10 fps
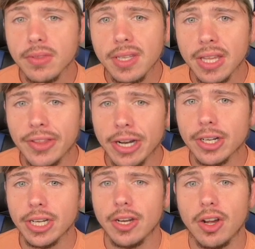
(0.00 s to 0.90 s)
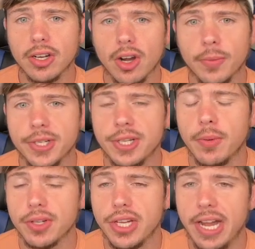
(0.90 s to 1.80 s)
they are going to knock our
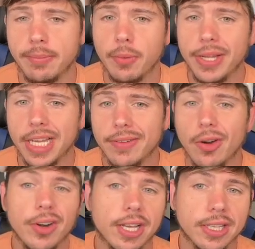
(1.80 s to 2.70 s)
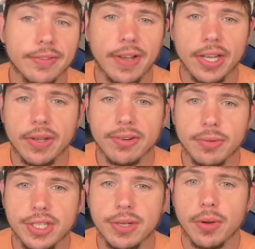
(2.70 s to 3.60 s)
Wishiwashi out, but we kind of already got the value out of
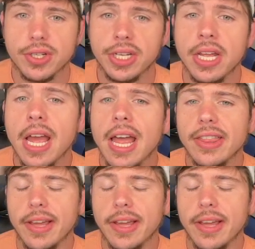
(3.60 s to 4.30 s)
Wishiwashi that we